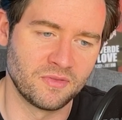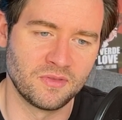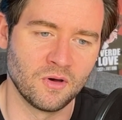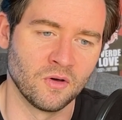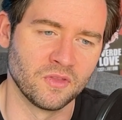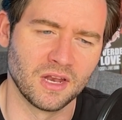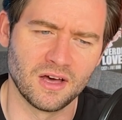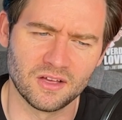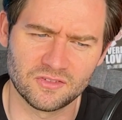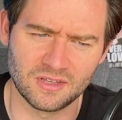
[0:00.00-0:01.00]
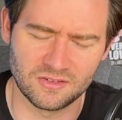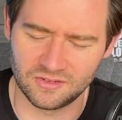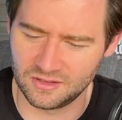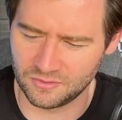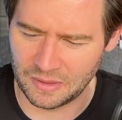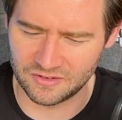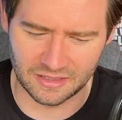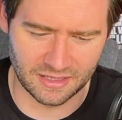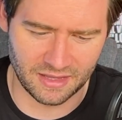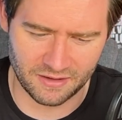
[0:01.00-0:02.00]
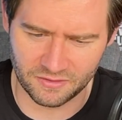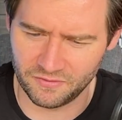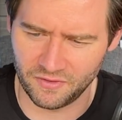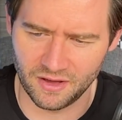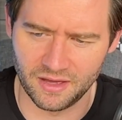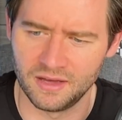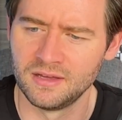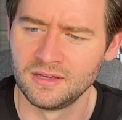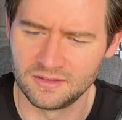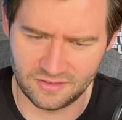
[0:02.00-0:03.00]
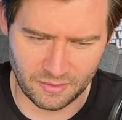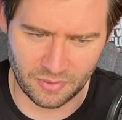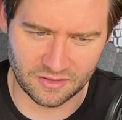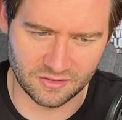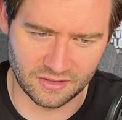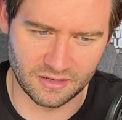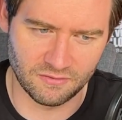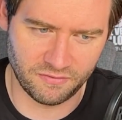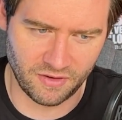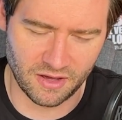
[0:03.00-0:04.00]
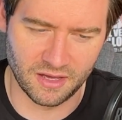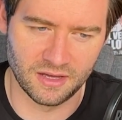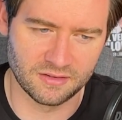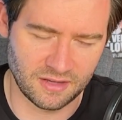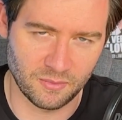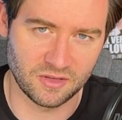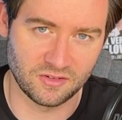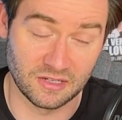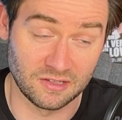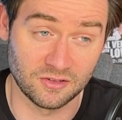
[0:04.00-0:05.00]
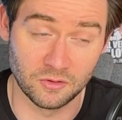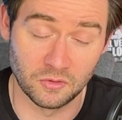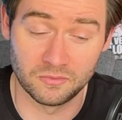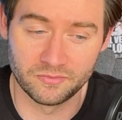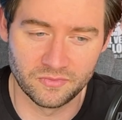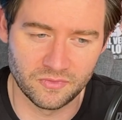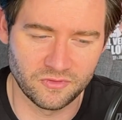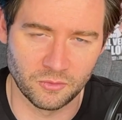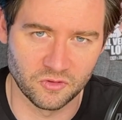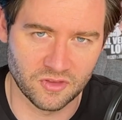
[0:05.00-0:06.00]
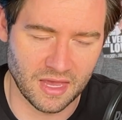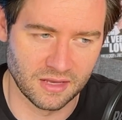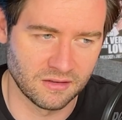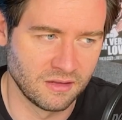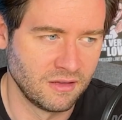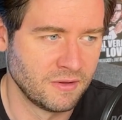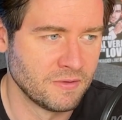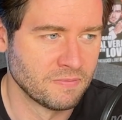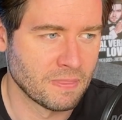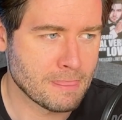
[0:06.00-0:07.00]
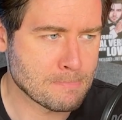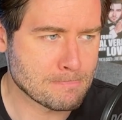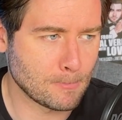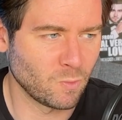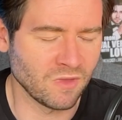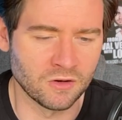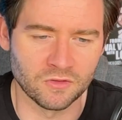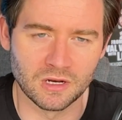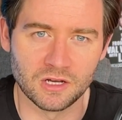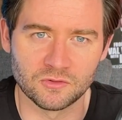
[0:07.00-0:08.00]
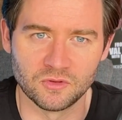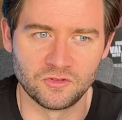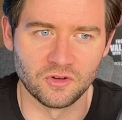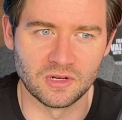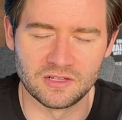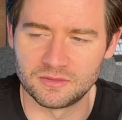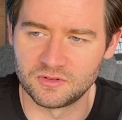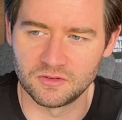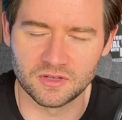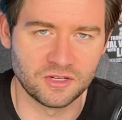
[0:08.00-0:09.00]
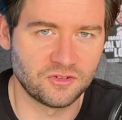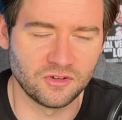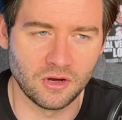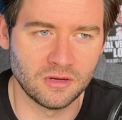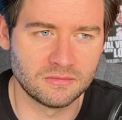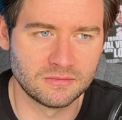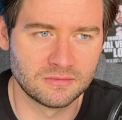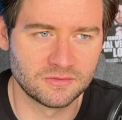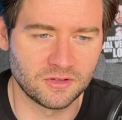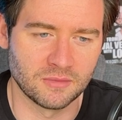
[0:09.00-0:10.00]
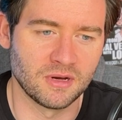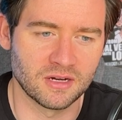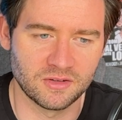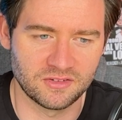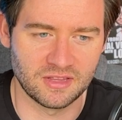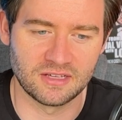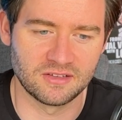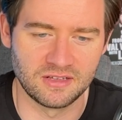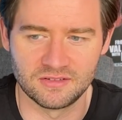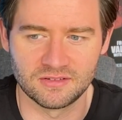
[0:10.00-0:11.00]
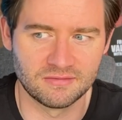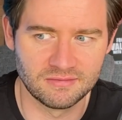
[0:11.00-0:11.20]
on the last, it's basically they have to fire 10 paces in, fire 10 paces in until someone's dead. And on the last one, John lets himself get shot, so the Marcus thinks he's